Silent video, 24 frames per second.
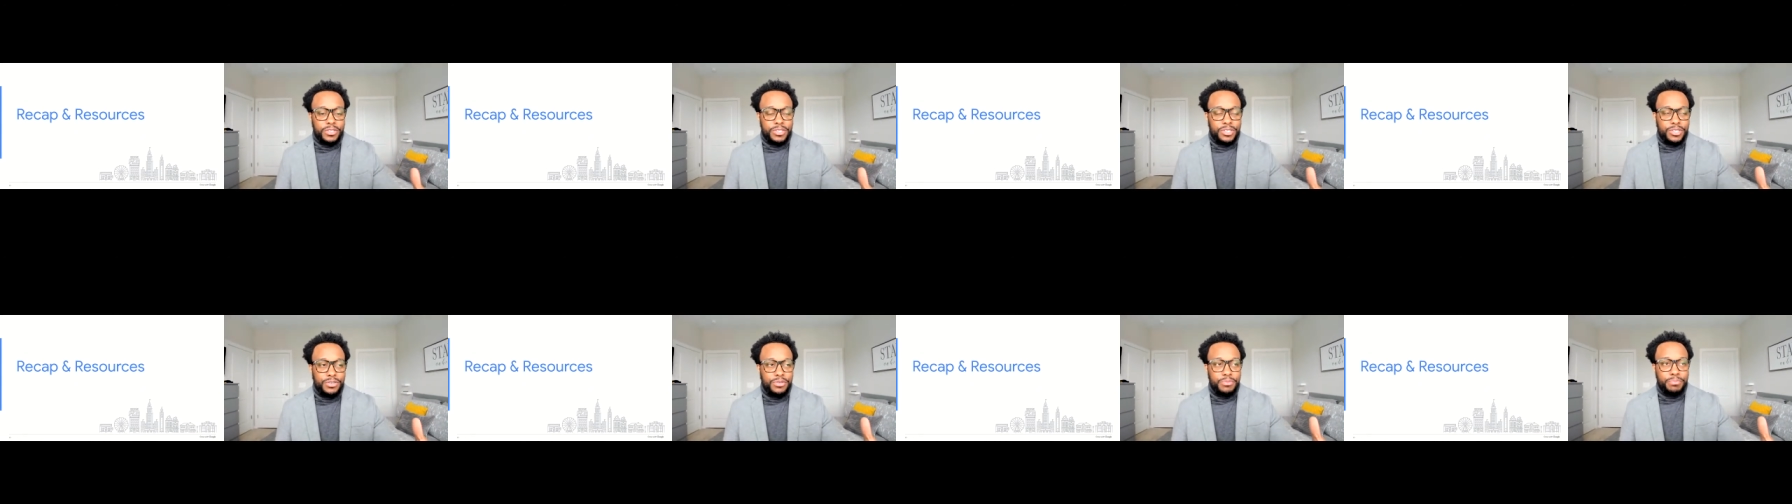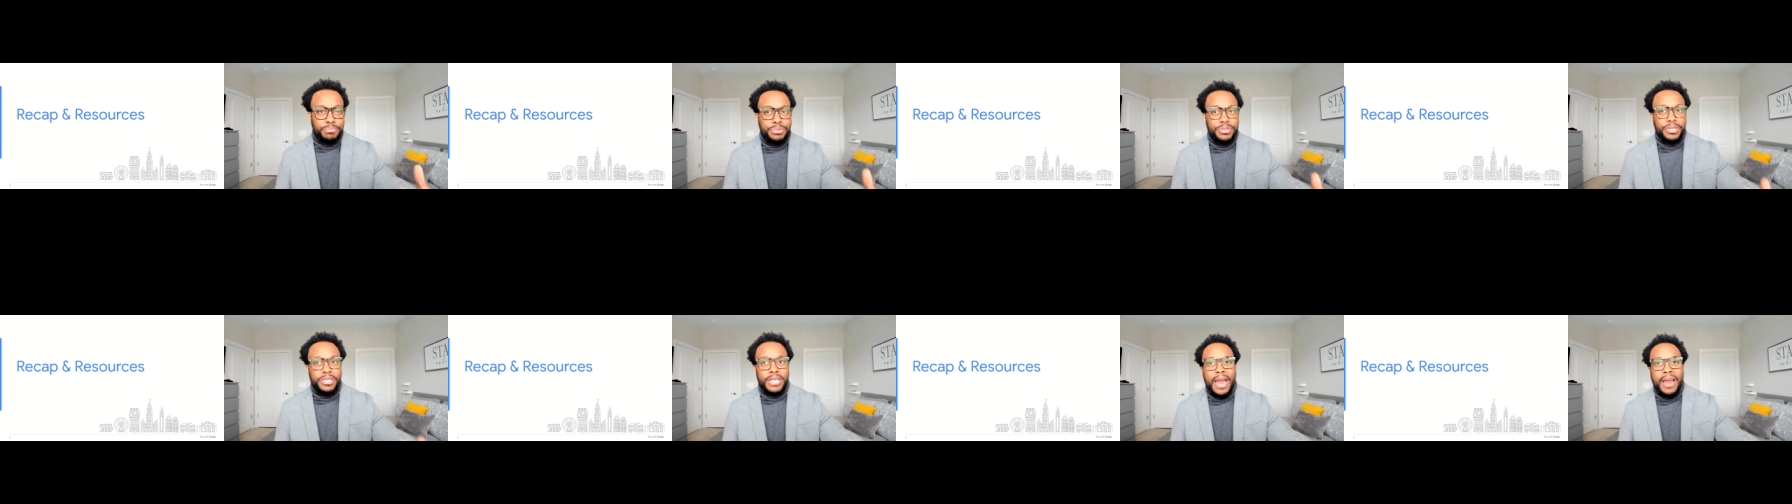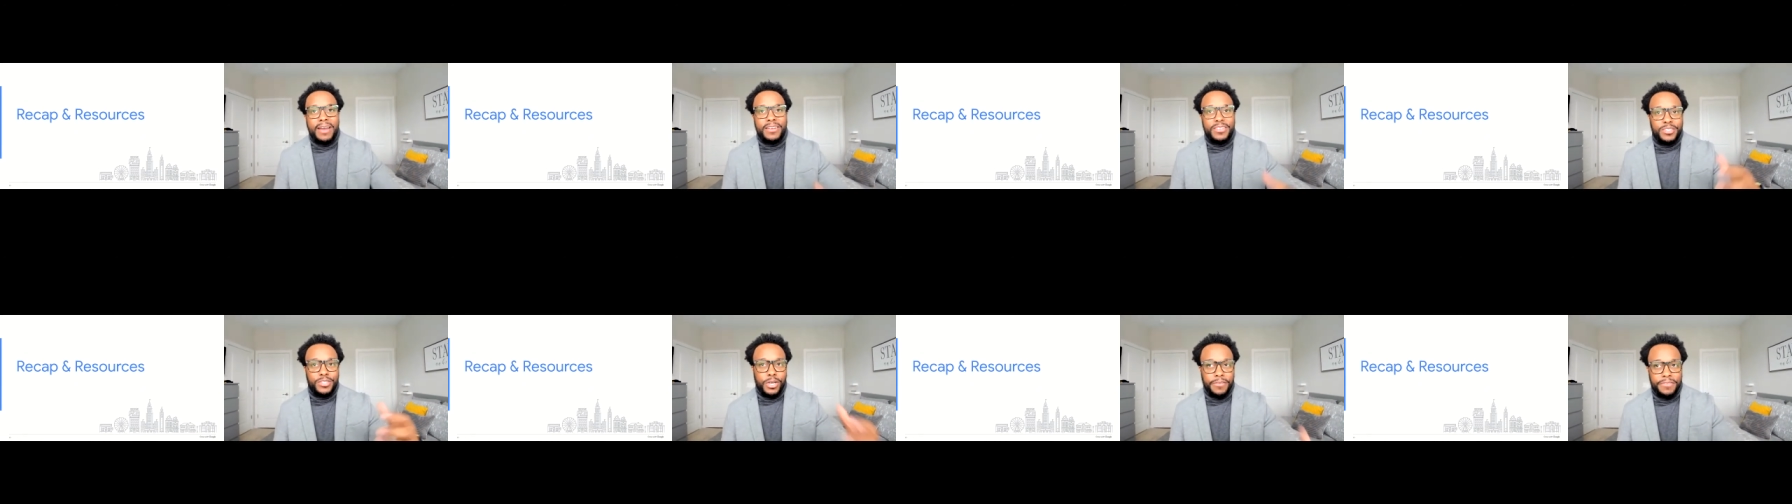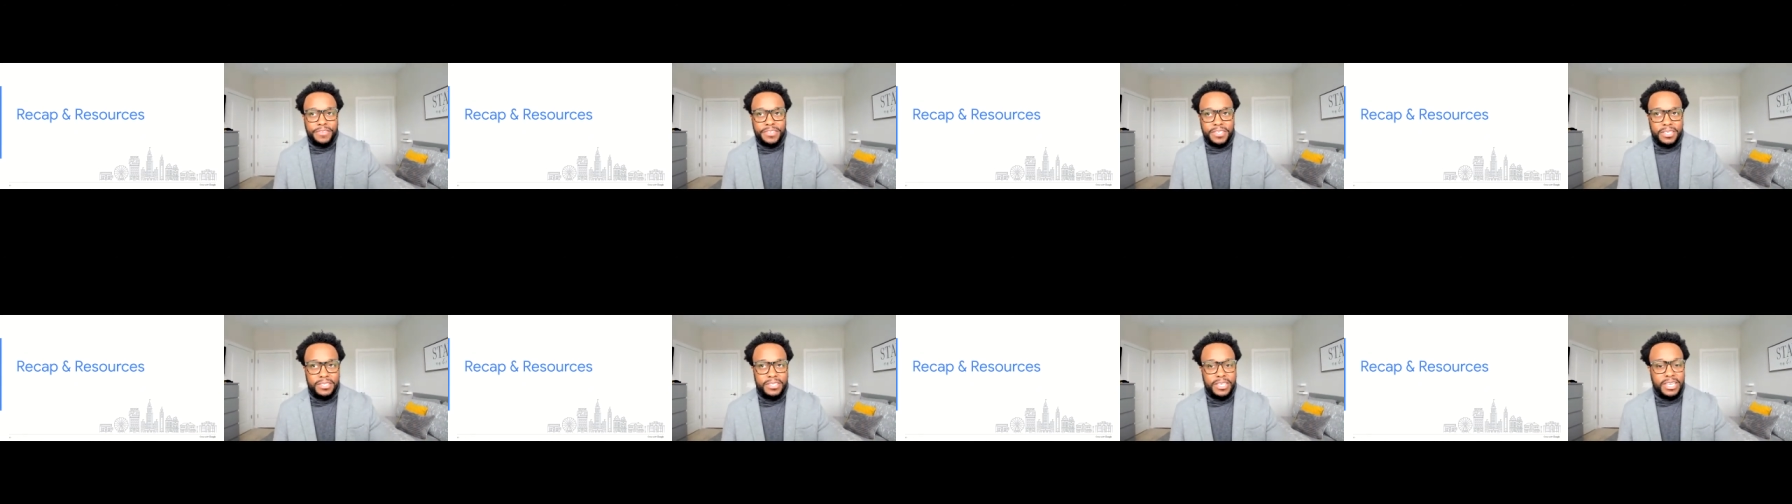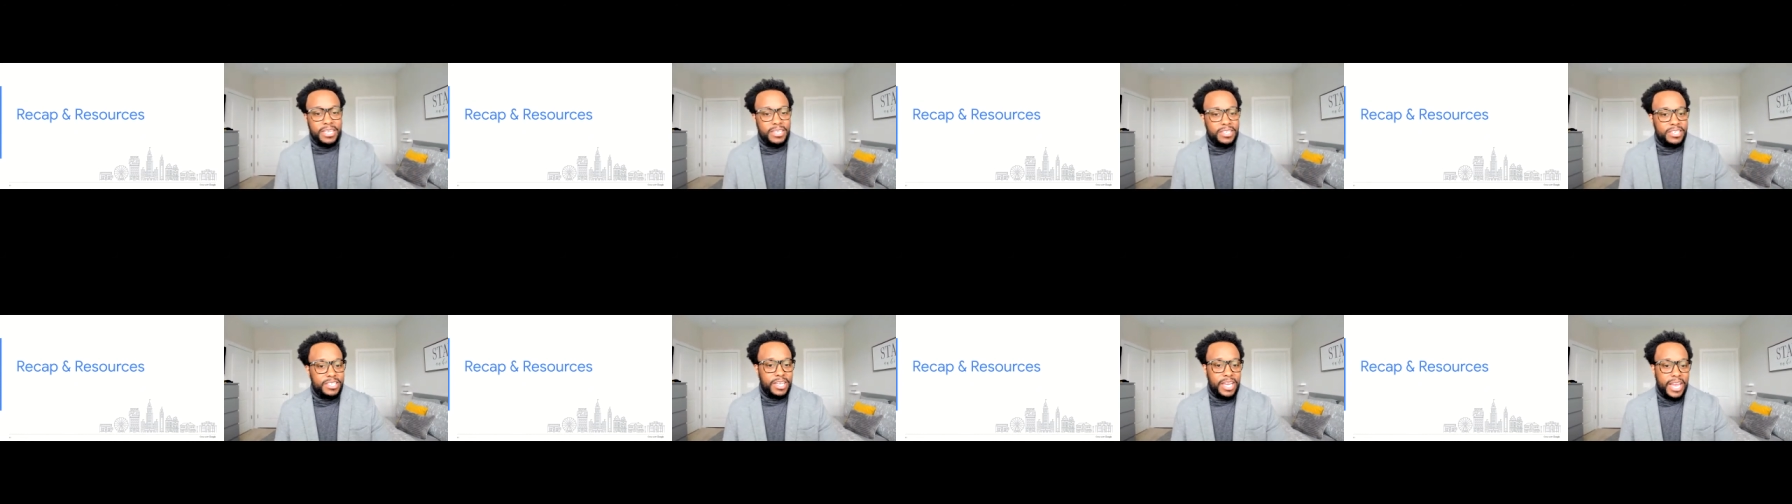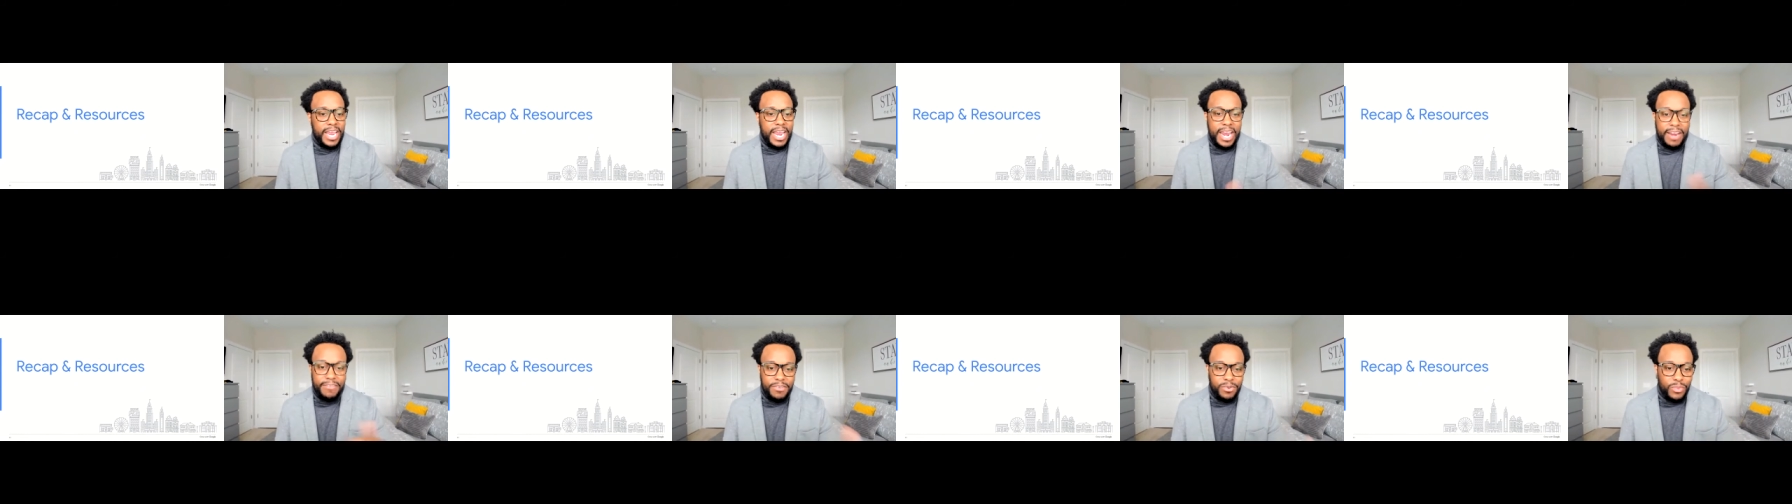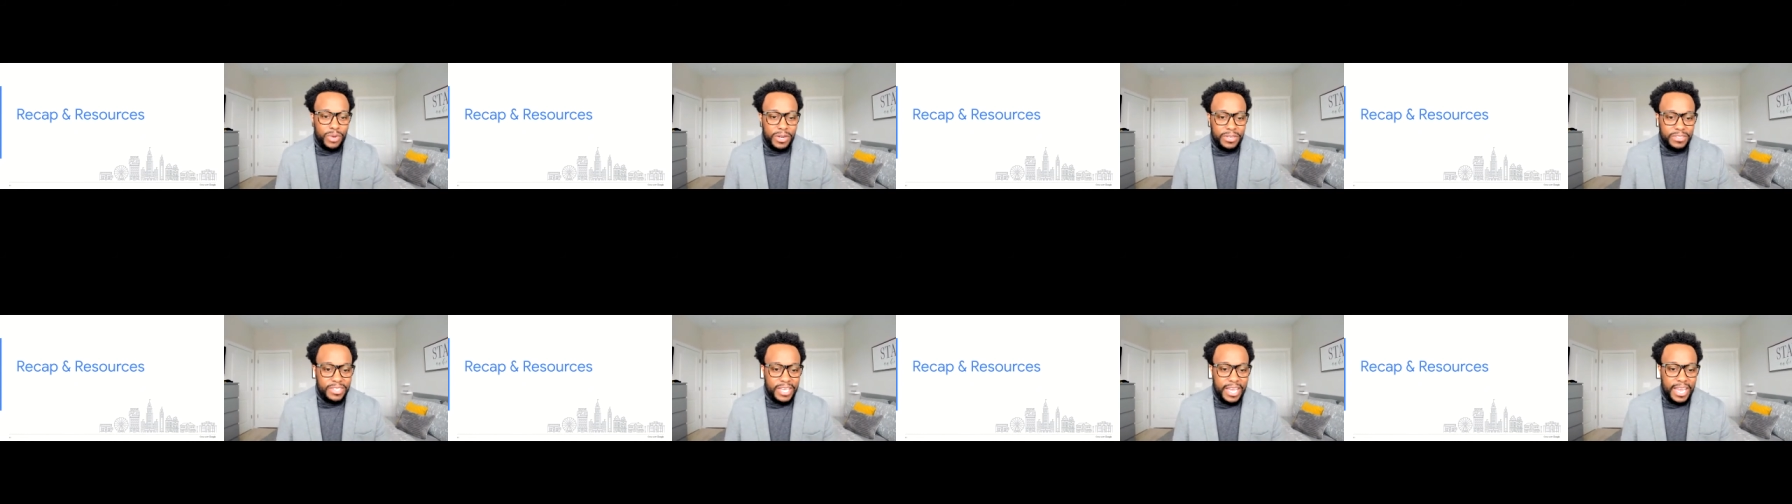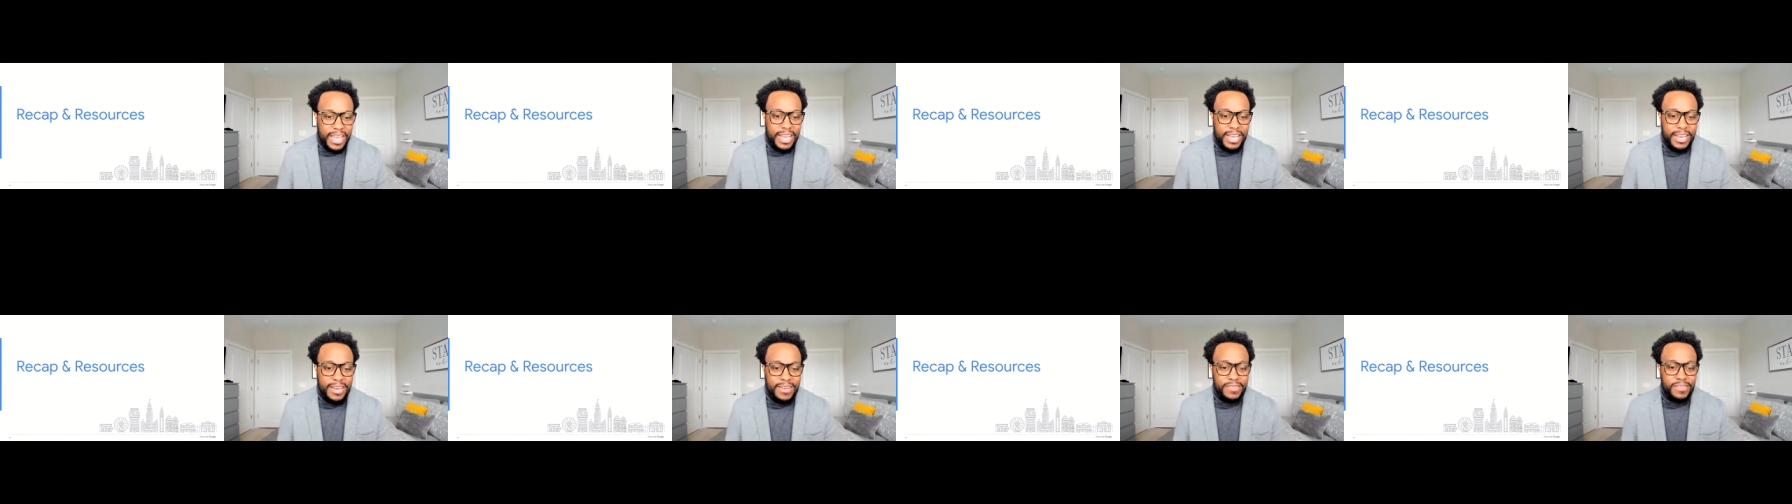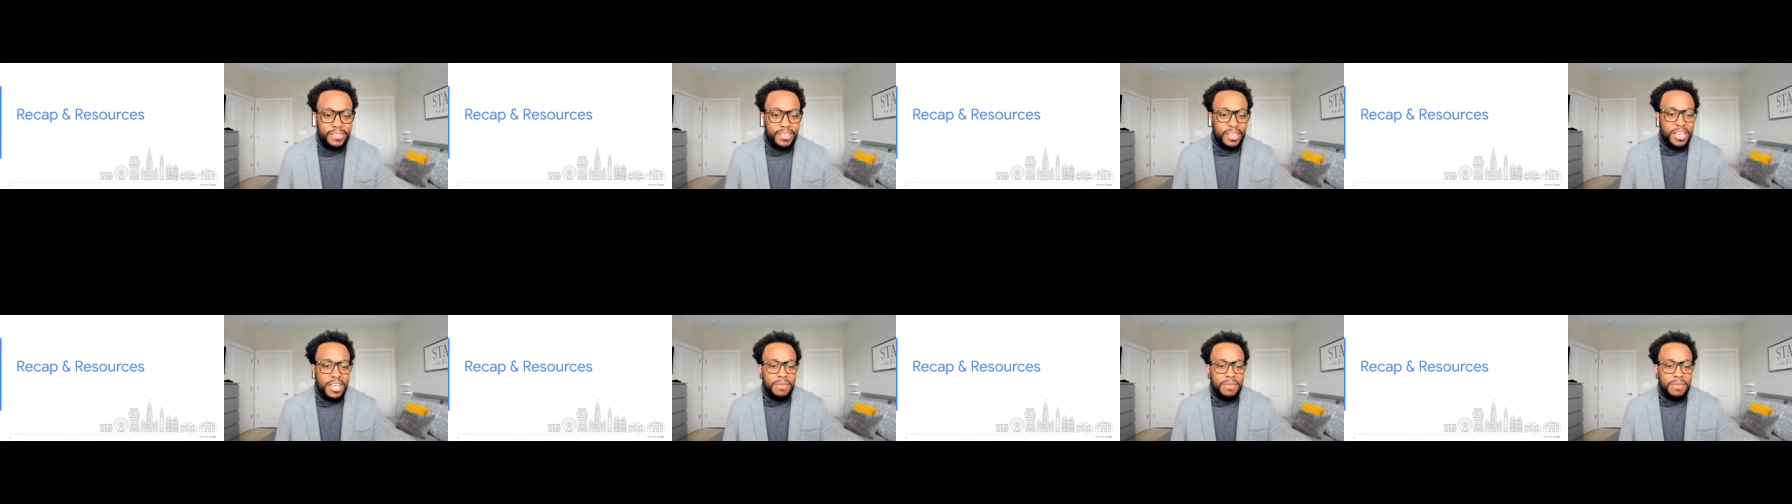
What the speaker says: to put our services into everyone's hands,